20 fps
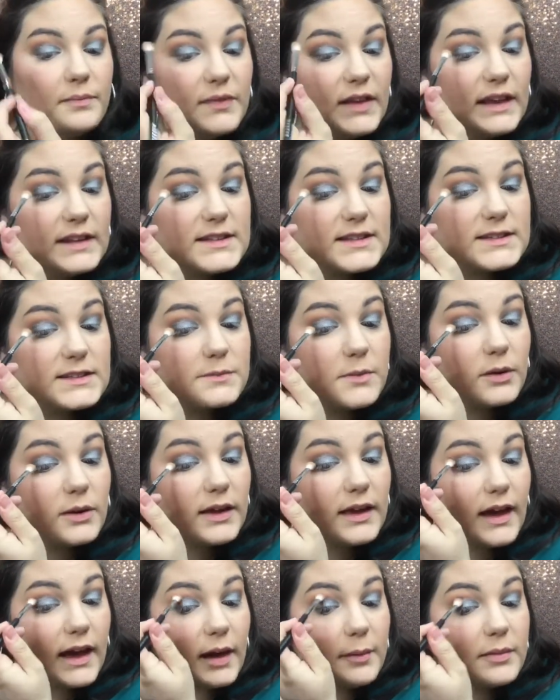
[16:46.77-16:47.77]
It's a
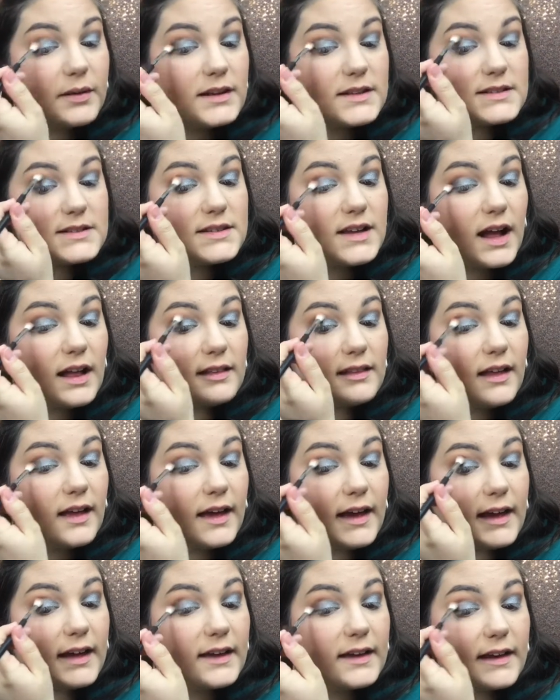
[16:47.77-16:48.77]
smoky eye, but it's not
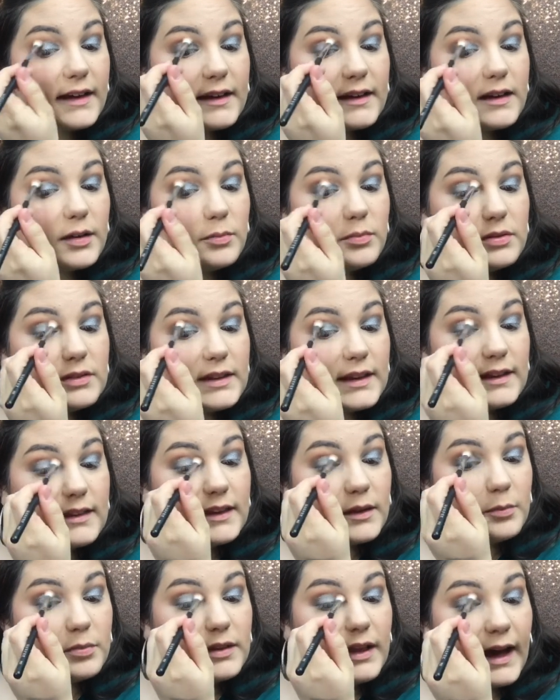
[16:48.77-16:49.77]
like
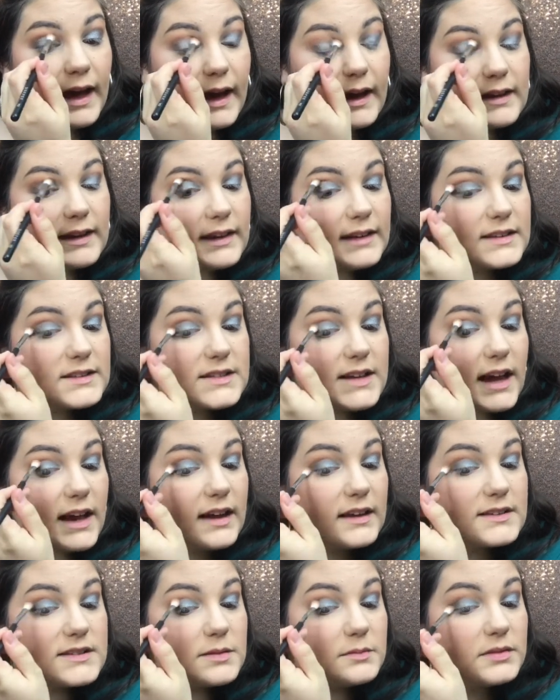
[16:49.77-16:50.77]
completely black. It's
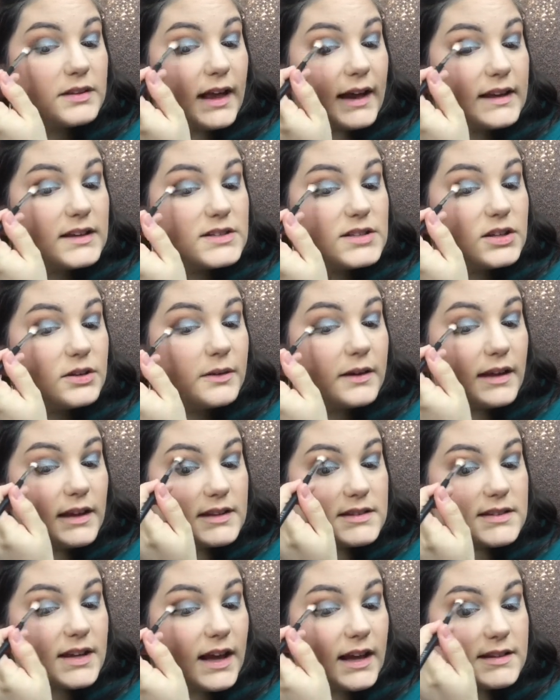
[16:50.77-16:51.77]
got some light to it.
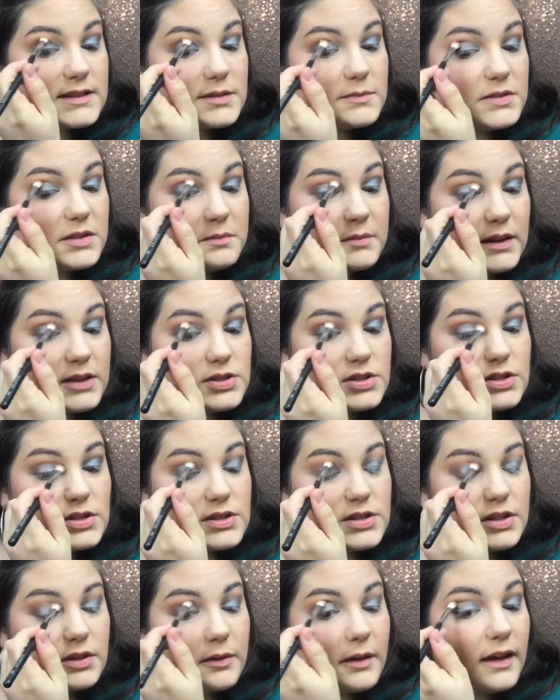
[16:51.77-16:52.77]
It's got some dimension
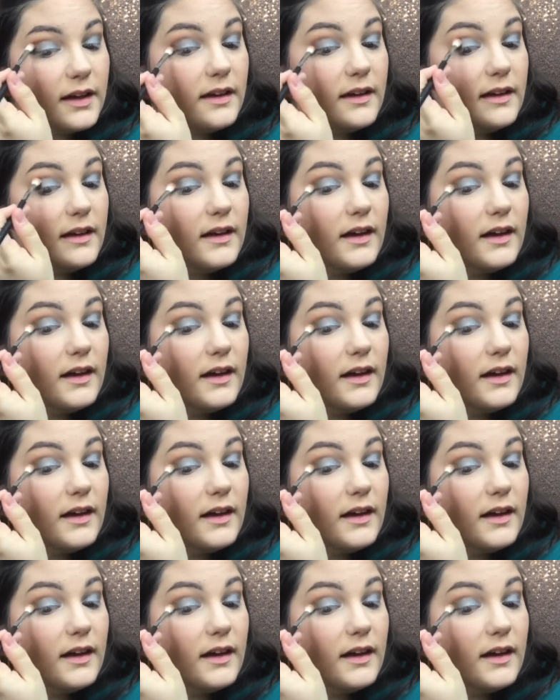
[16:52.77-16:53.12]
to it.